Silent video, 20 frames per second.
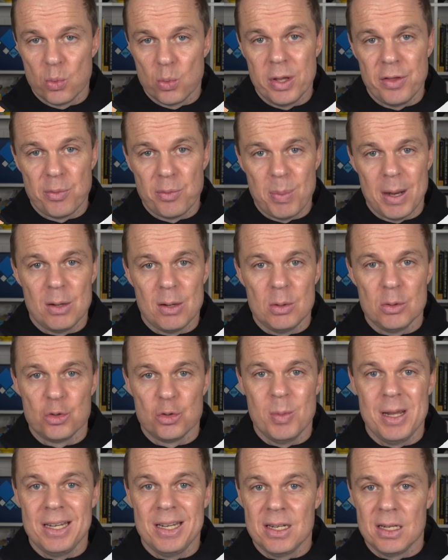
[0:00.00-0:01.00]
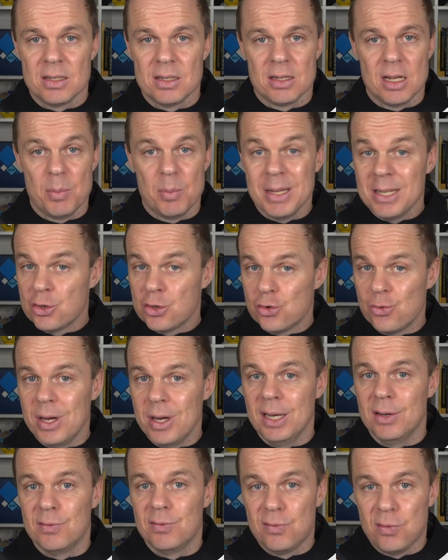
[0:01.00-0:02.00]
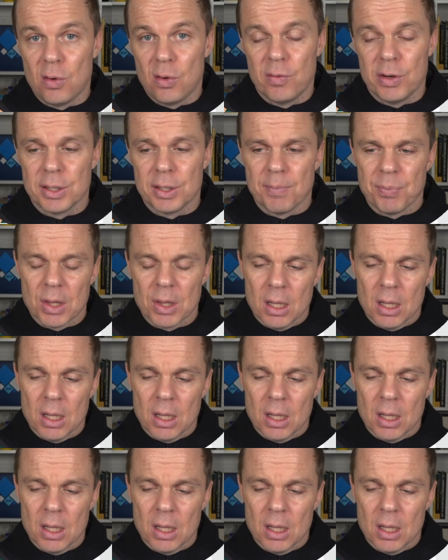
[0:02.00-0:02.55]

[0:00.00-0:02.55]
with Power Automate Desktop is straightforward.